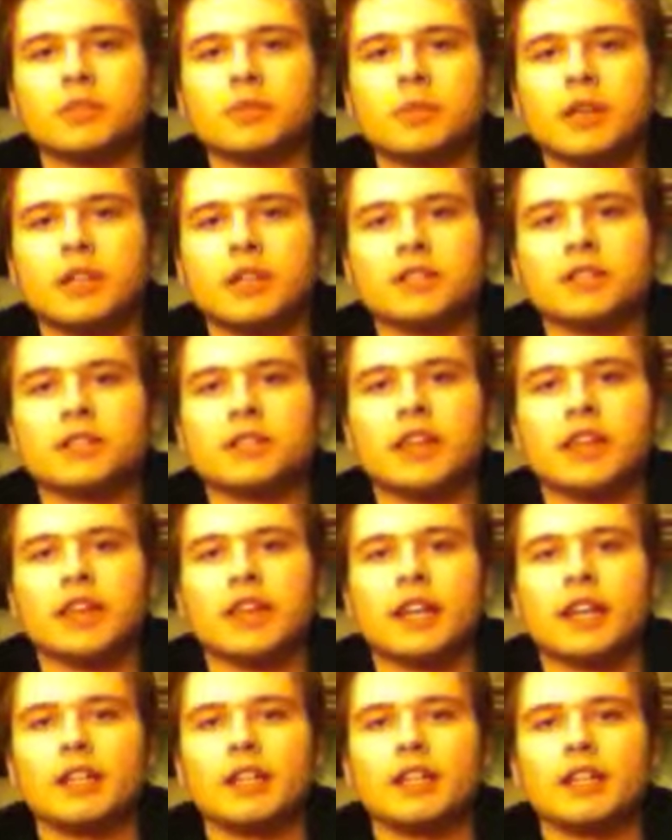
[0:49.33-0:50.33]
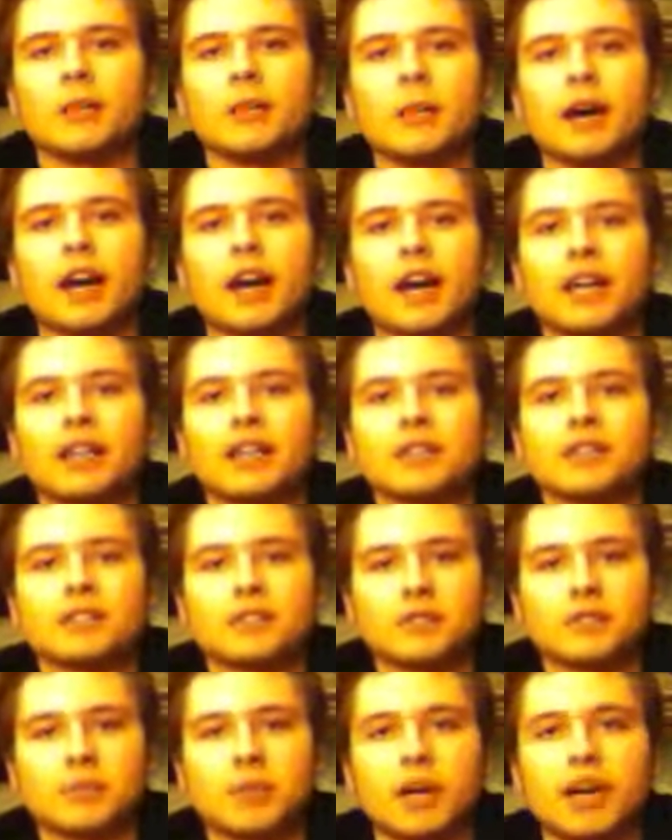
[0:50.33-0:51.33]
basically the idea
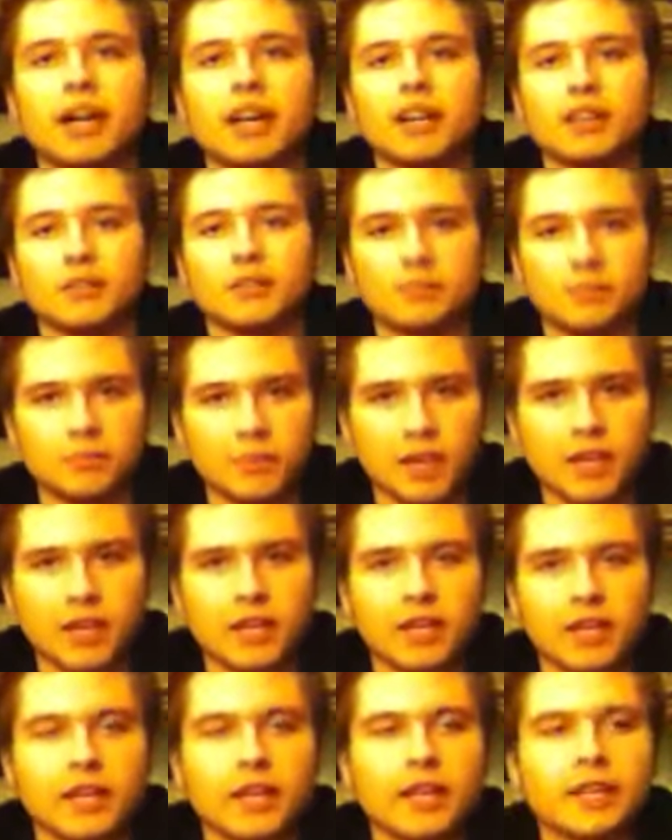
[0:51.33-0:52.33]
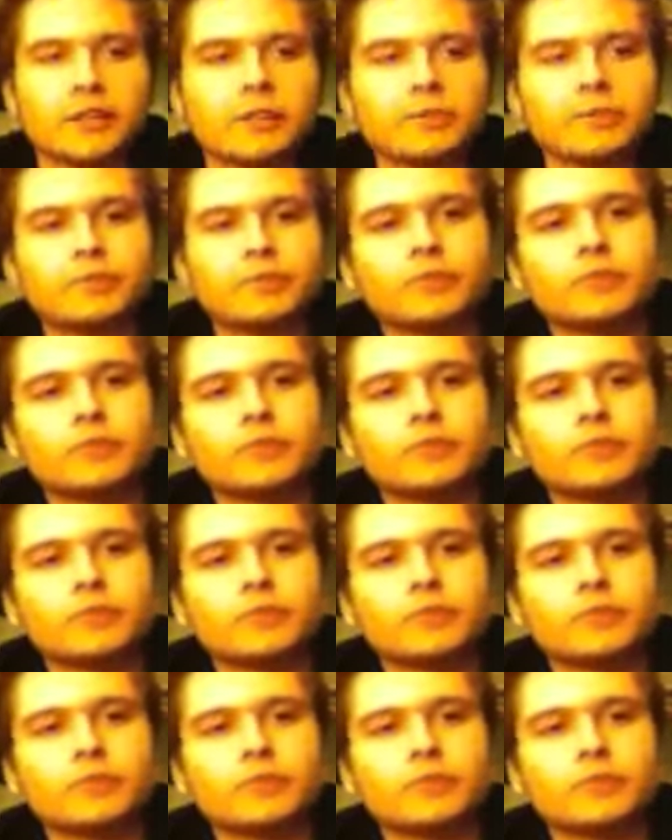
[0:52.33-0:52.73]
behind making a deck.